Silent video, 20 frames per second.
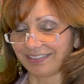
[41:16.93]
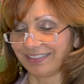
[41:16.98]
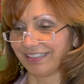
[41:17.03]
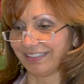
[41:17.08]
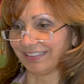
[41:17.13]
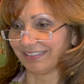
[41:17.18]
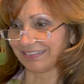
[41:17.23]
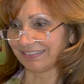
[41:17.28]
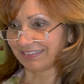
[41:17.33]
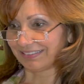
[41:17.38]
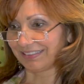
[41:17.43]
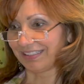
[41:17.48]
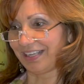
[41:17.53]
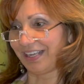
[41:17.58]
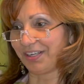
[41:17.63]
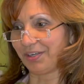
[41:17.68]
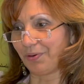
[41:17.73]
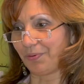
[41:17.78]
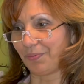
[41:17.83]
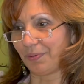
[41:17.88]
and I
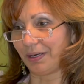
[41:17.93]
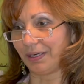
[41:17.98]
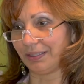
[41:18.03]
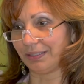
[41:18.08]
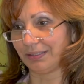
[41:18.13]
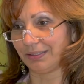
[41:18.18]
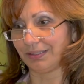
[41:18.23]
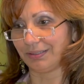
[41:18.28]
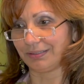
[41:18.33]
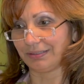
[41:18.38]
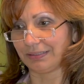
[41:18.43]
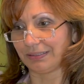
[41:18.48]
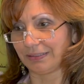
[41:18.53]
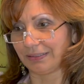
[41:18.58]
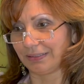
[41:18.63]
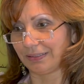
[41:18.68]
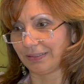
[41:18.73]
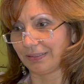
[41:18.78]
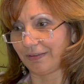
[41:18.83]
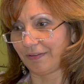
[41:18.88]
don't want
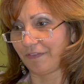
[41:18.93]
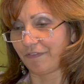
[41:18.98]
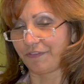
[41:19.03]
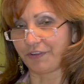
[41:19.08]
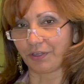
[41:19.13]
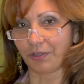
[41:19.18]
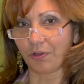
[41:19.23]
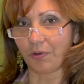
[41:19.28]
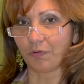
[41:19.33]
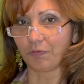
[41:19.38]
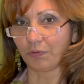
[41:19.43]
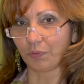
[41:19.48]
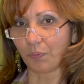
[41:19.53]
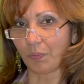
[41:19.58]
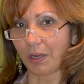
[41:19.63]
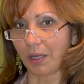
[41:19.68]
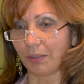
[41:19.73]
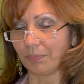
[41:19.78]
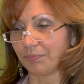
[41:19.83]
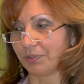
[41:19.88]
to feel
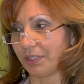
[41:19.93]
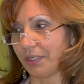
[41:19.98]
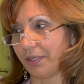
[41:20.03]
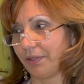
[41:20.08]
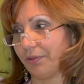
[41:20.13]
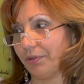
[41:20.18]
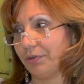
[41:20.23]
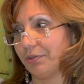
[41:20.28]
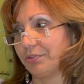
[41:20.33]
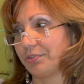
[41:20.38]
overwhelmed either.